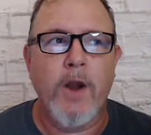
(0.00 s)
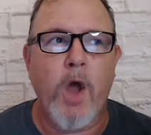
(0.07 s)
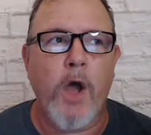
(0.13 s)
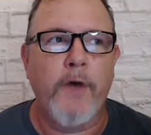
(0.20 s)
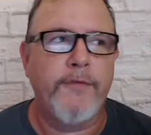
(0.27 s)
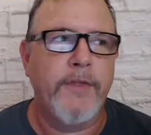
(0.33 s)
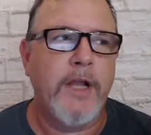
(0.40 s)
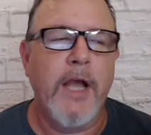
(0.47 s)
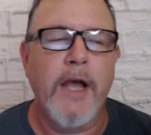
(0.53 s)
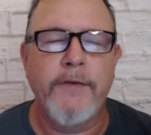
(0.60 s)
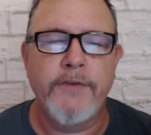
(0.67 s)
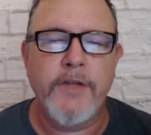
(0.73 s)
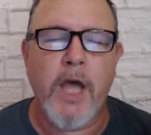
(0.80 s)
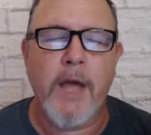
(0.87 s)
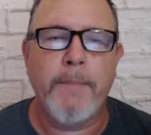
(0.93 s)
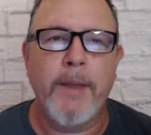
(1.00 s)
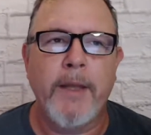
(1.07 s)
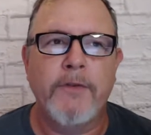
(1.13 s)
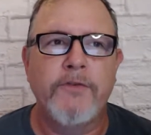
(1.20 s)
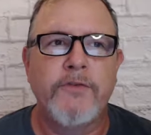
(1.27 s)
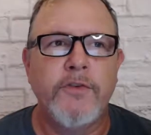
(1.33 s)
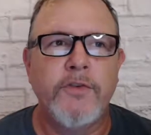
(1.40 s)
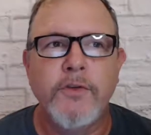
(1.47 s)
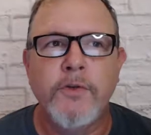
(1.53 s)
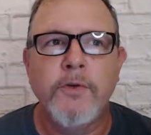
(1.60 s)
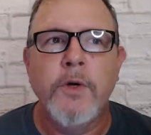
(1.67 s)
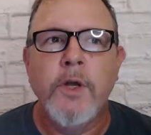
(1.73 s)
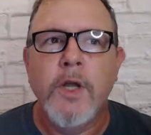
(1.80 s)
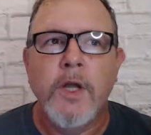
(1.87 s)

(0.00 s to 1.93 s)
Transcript: off the cuff topics to